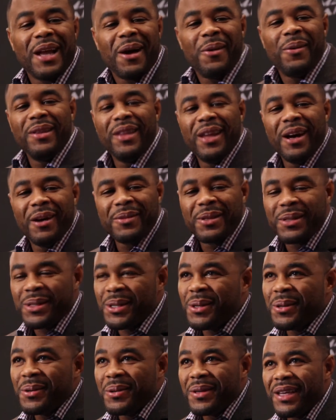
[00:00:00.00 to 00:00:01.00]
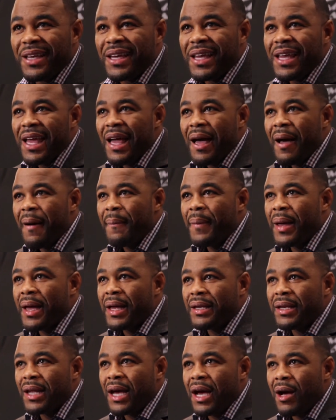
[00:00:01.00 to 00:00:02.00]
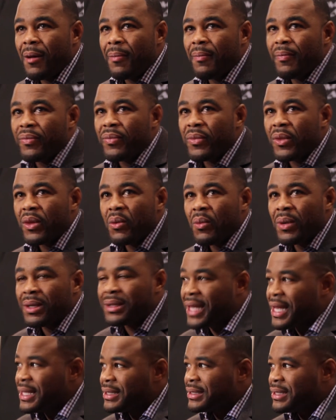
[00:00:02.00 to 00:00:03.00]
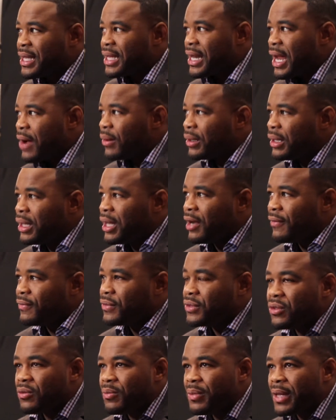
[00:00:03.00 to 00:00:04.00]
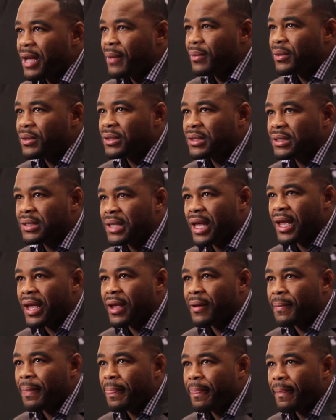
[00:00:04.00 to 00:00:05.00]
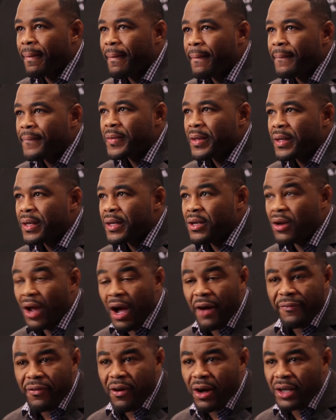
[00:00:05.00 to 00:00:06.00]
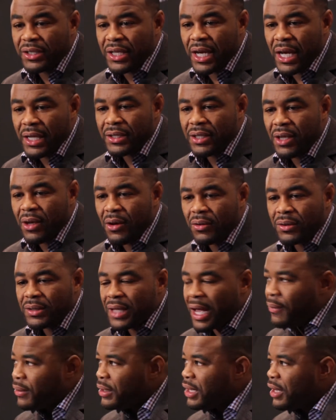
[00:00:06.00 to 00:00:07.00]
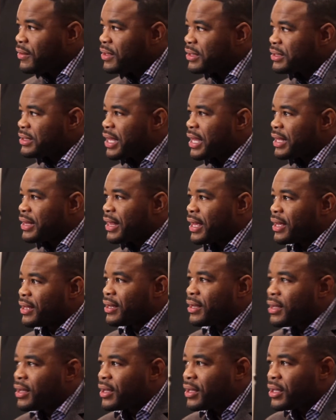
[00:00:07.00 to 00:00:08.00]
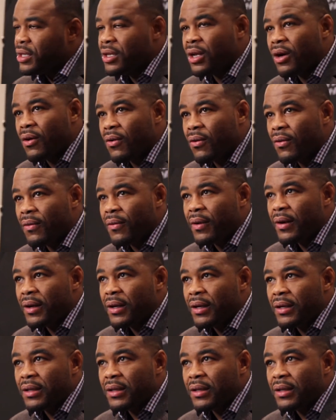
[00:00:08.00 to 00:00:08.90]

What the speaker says: something I would love to do. And with that said, I would love to be able to say, you know, I fought John Jones. I would love to say that, you know,